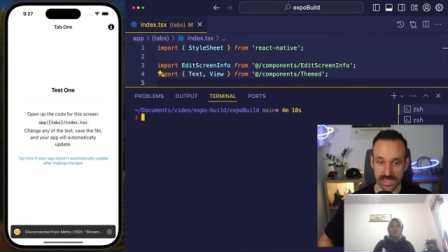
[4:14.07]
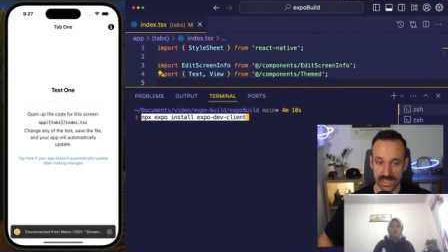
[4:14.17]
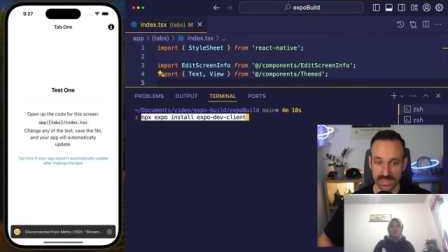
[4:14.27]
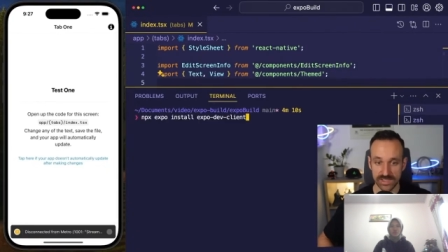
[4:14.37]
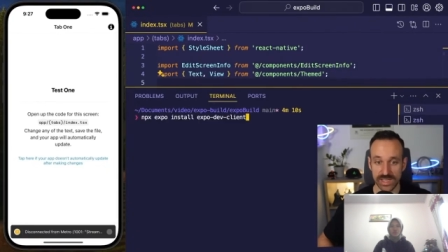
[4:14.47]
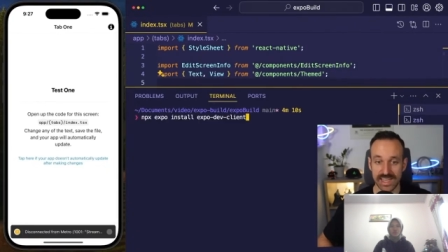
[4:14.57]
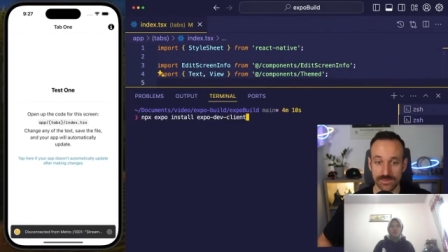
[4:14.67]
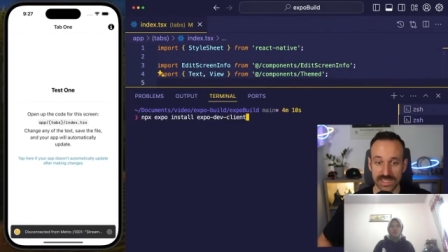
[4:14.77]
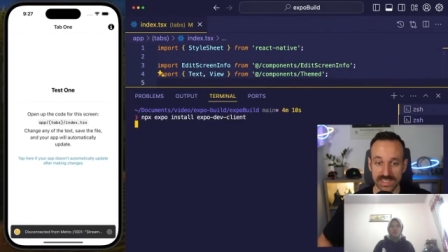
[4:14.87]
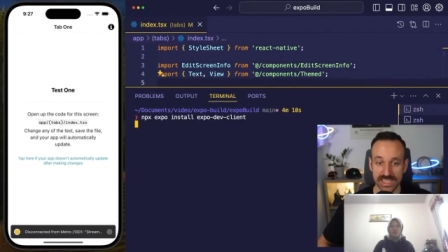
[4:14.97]
and let's run
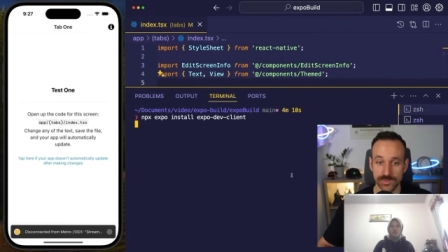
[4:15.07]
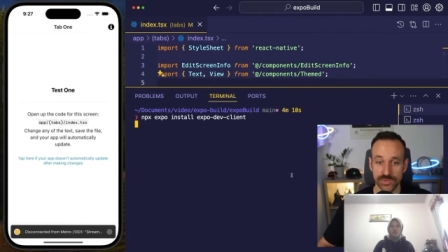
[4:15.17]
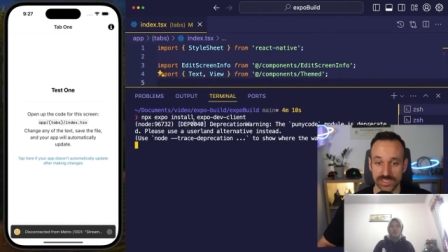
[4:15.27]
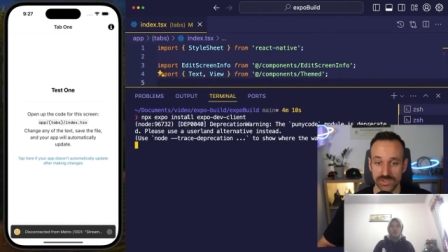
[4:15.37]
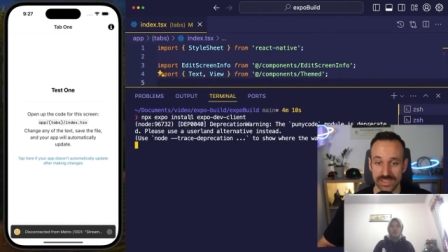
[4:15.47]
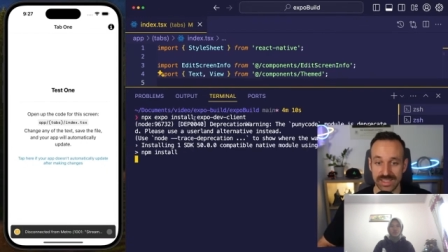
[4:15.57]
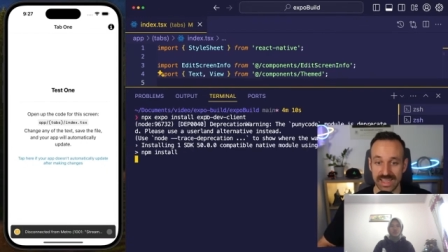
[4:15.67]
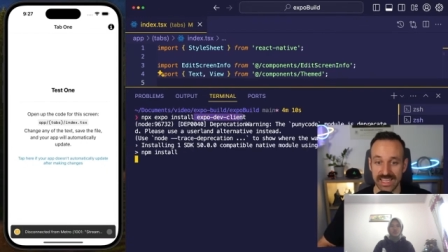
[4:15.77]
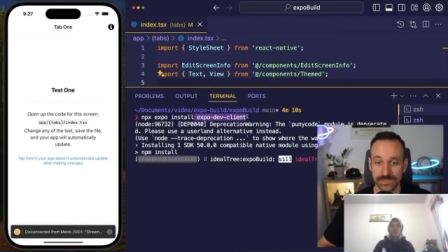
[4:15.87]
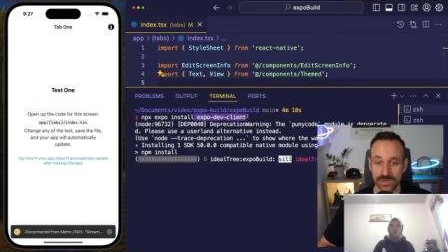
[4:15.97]
npx expo install the
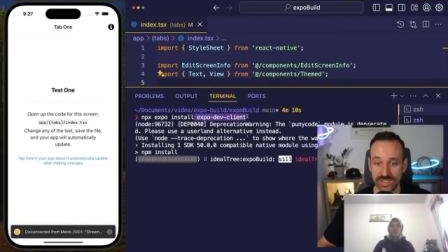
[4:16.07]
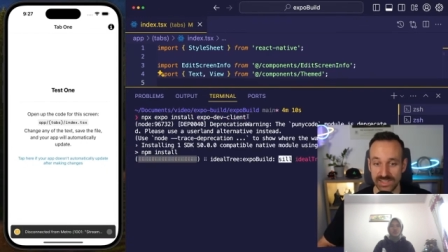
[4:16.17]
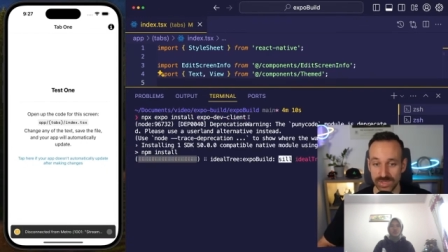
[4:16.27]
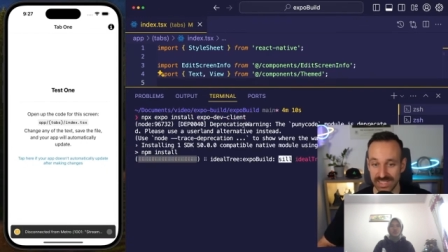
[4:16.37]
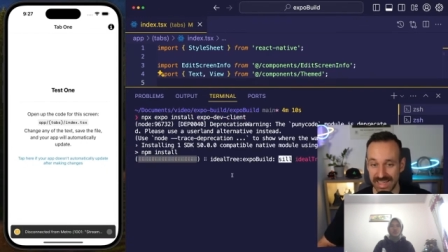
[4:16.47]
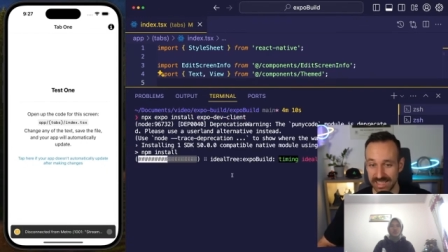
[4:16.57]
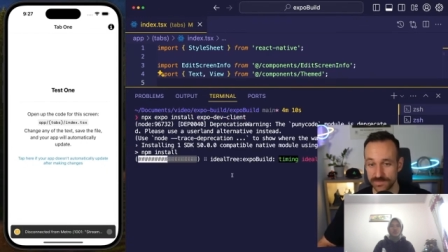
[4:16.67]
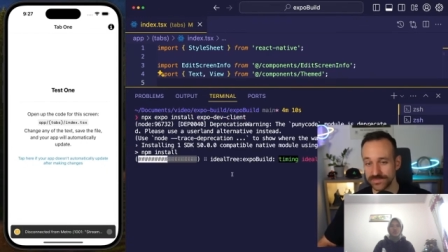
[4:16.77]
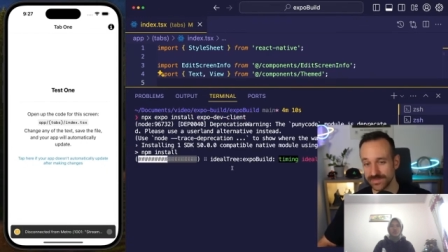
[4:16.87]
Expo dev client.